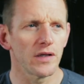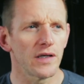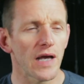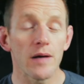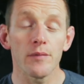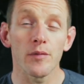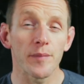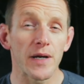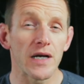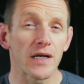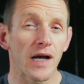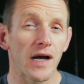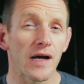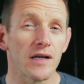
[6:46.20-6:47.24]
The
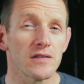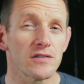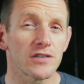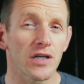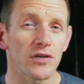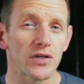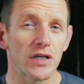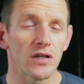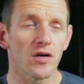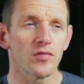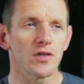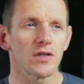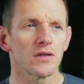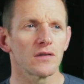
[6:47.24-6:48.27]
MMA guys generally
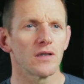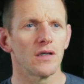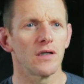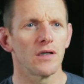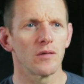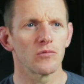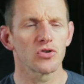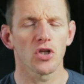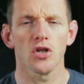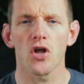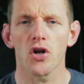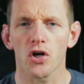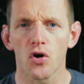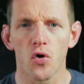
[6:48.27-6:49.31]
love it. Um, there's a
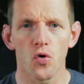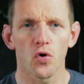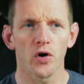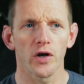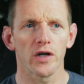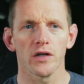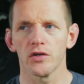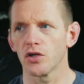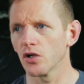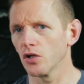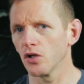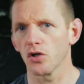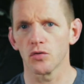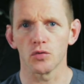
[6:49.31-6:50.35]
lot of core in it. You got a
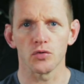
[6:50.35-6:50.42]
lot of